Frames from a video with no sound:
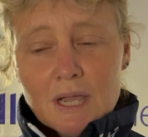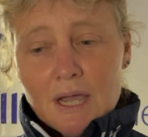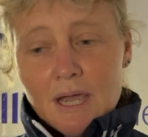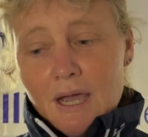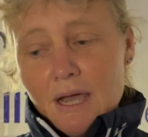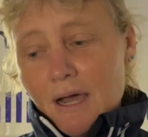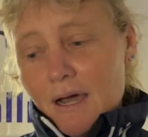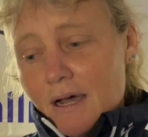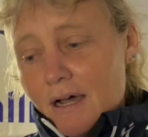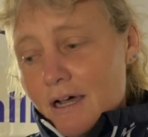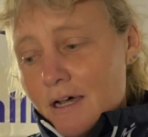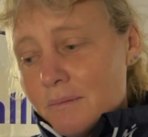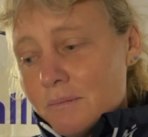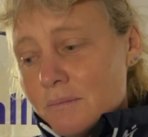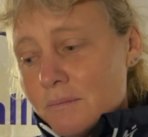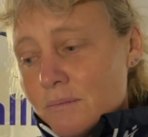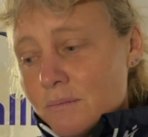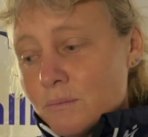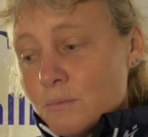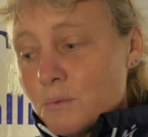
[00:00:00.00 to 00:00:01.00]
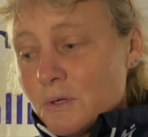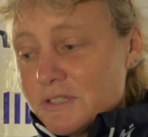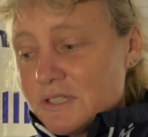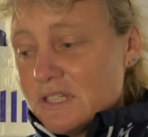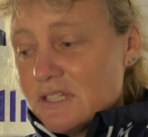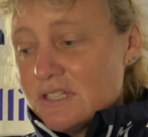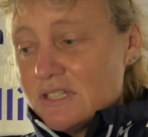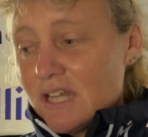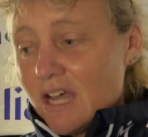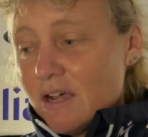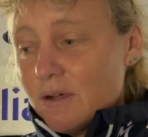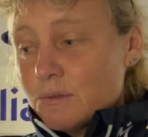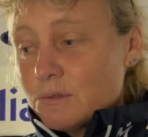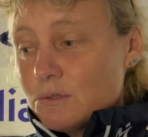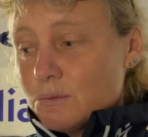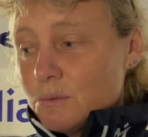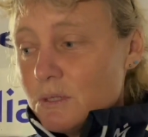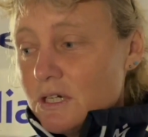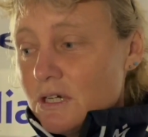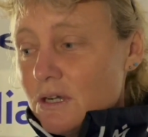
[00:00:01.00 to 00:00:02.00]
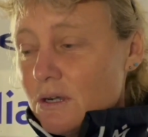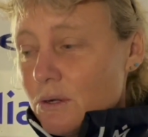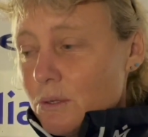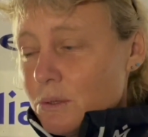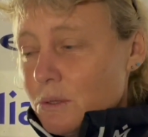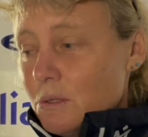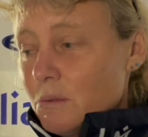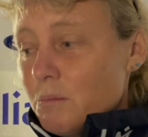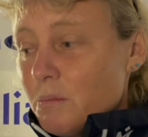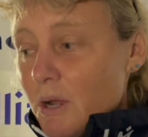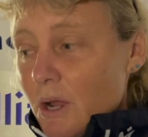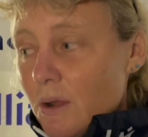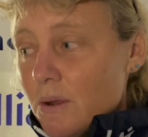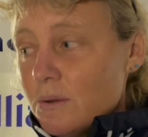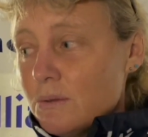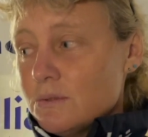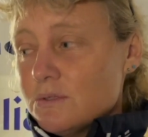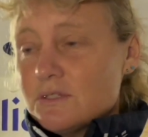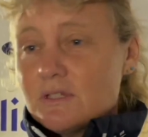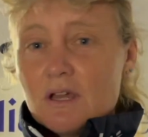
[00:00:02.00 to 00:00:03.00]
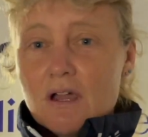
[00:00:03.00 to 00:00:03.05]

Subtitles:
Once the sails were on the boat,